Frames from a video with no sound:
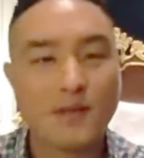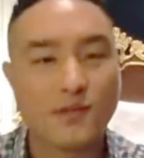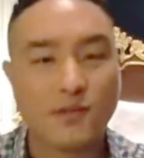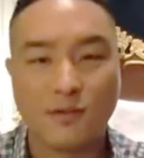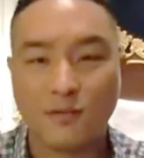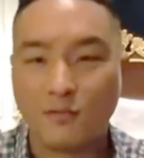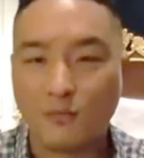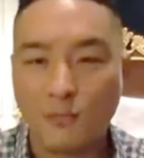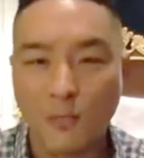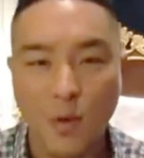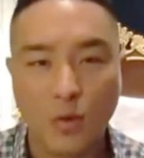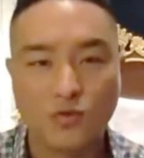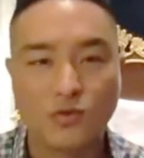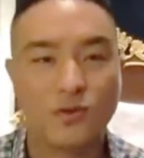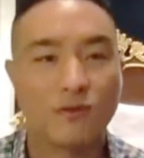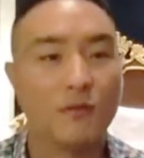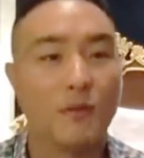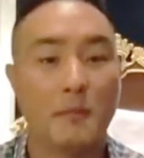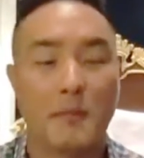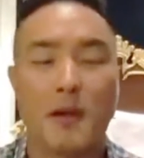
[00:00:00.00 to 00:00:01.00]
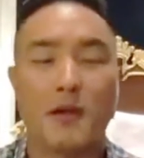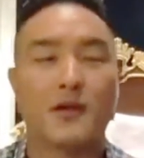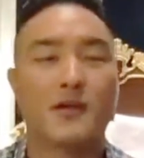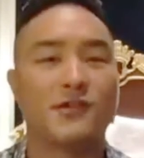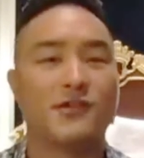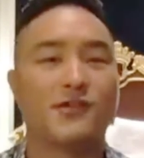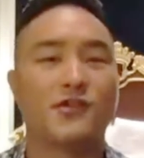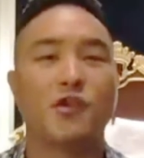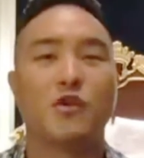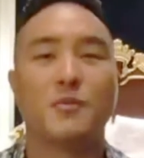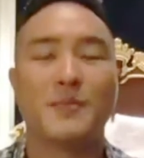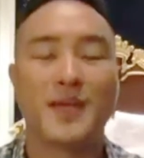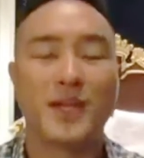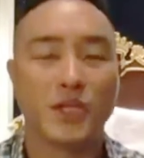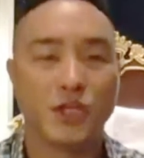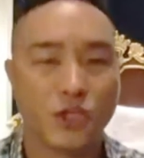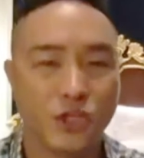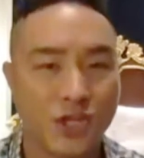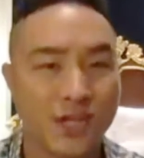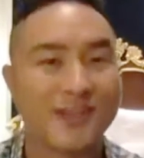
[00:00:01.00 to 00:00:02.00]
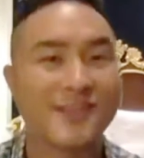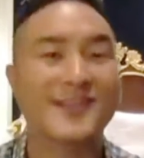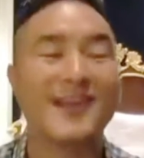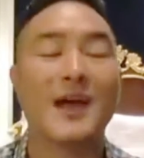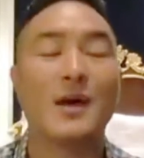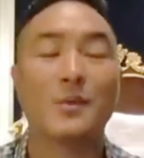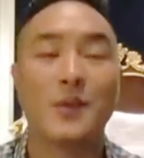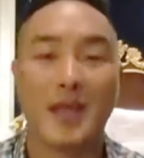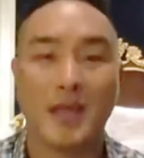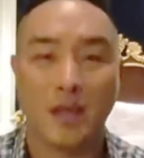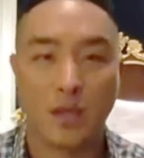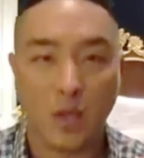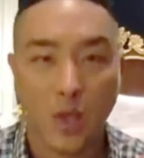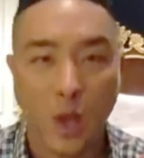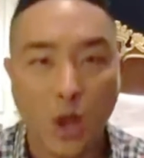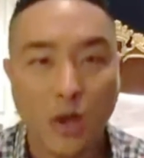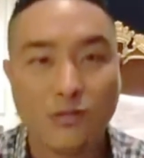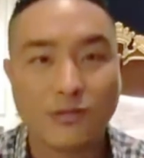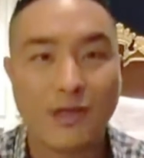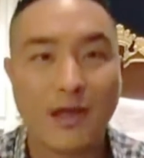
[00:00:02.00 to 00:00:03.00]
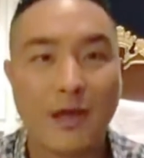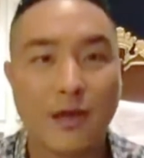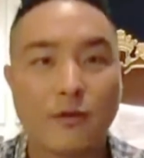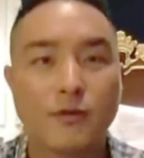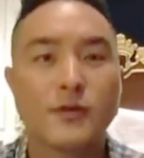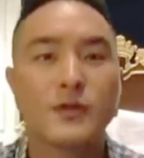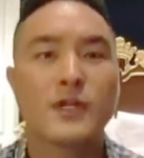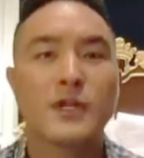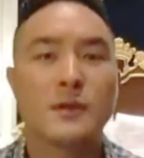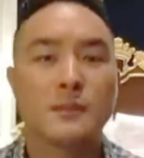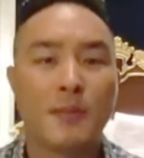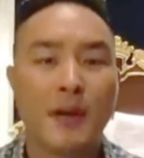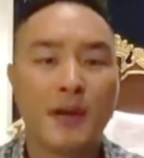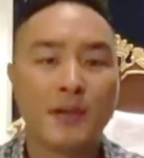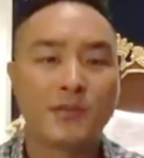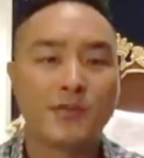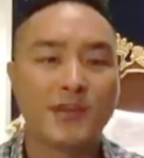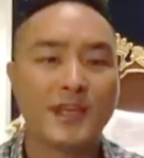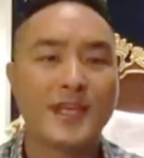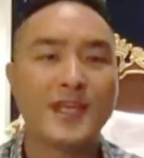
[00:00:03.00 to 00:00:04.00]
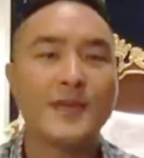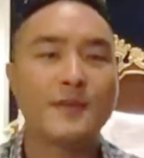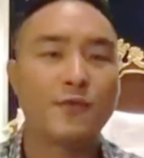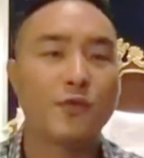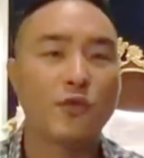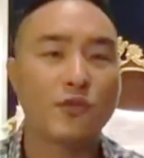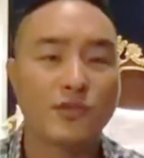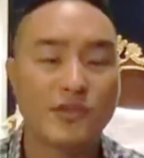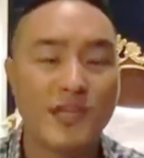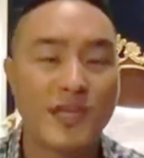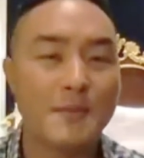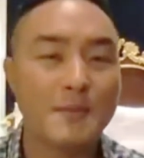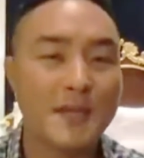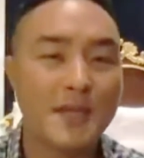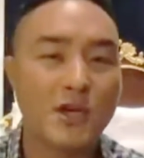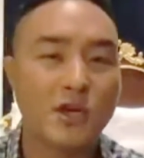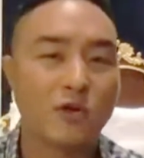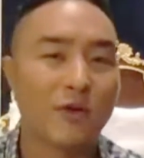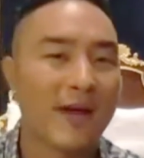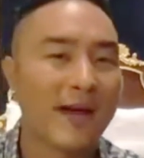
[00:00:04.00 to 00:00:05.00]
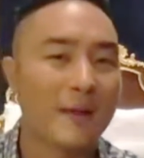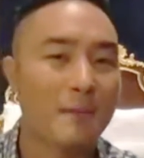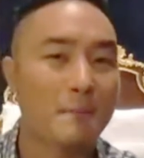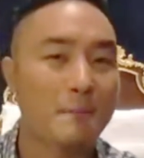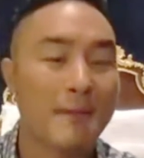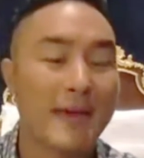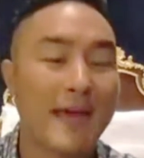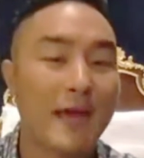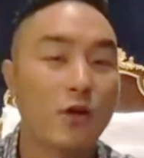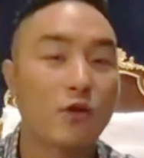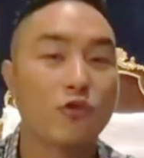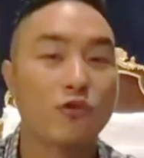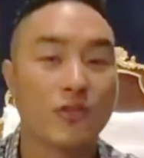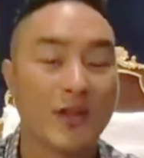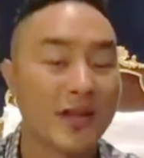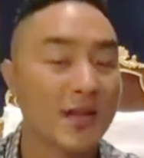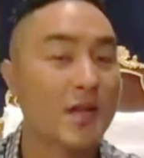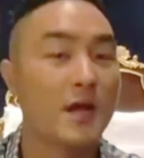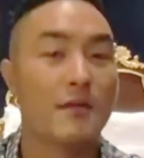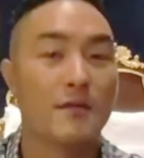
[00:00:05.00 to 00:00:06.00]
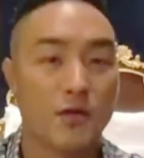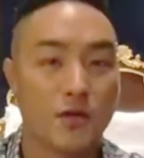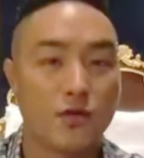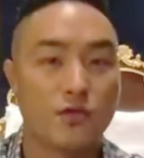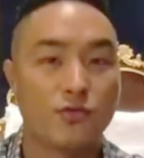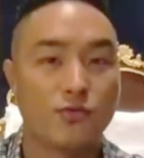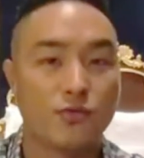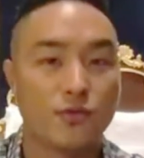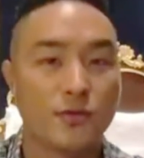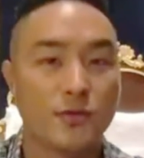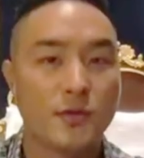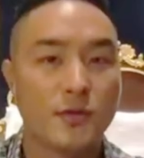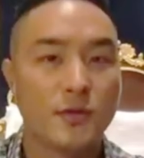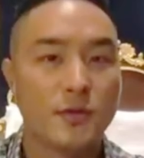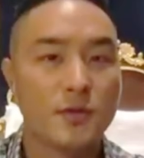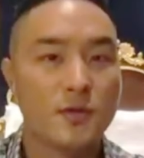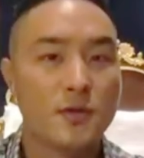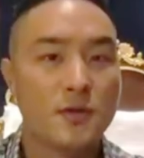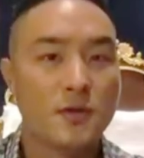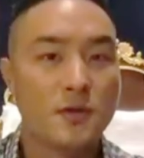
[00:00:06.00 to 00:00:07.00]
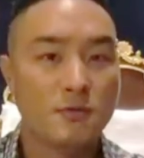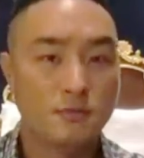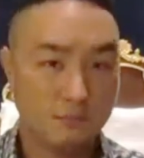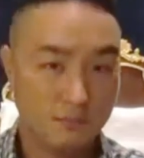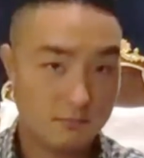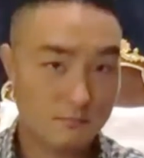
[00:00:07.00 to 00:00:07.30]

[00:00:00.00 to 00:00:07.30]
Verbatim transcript: Even in midst of most of America still being shut down and locked down by these evil demon crap mayors and governors